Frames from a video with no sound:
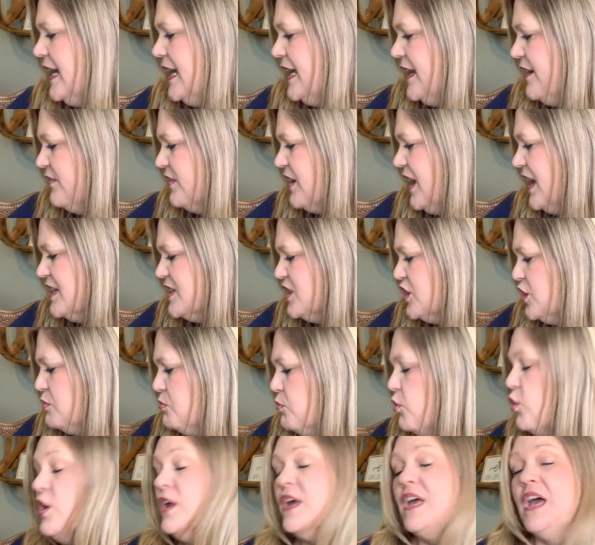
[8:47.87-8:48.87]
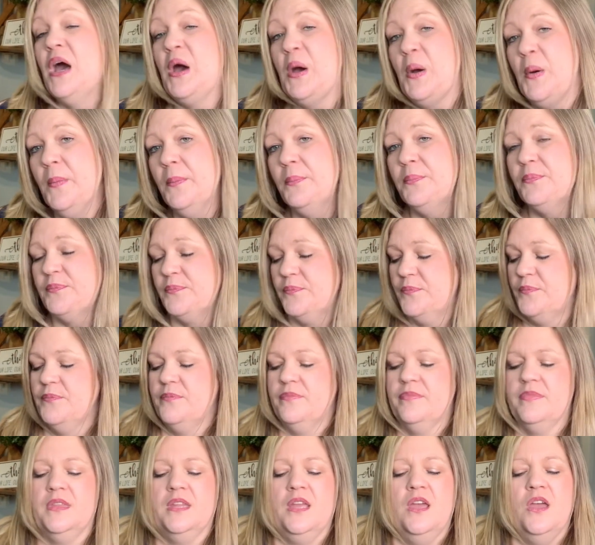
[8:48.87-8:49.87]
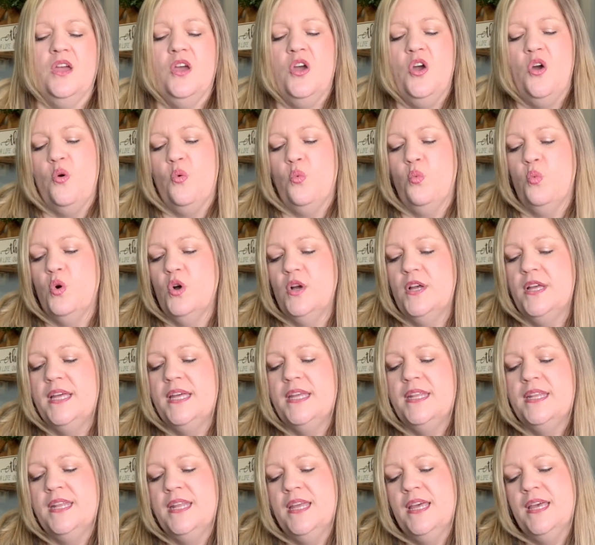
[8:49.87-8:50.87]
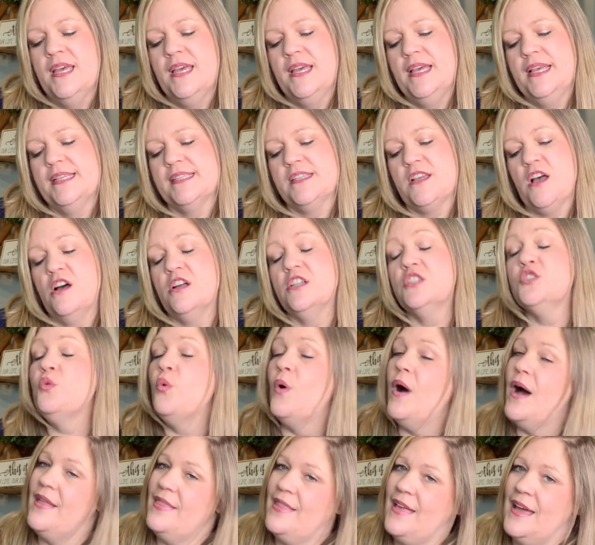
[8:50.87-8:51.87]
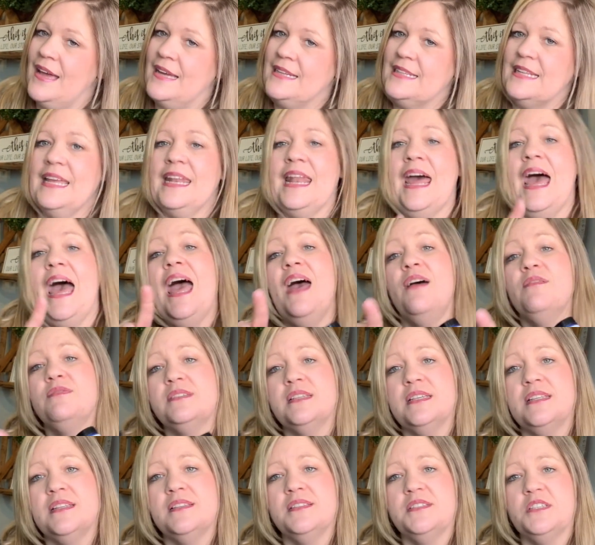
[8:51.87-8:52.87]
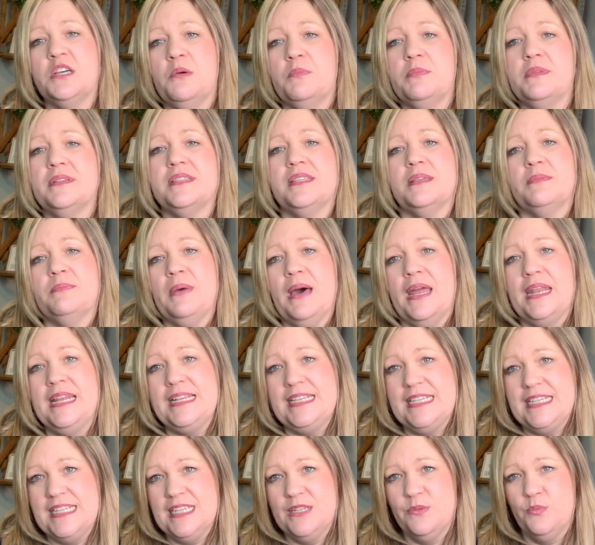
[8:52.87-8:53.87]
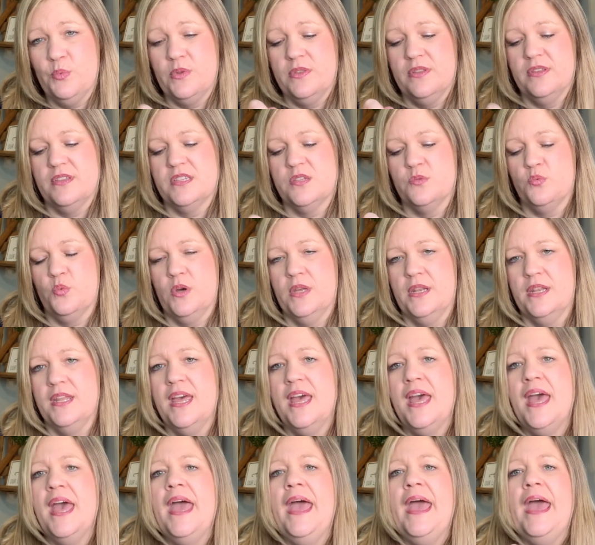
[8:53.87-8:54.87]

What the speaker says: And I've got 2 more to go. One is called Twilight, and I have seen a soap that somebody did with this one,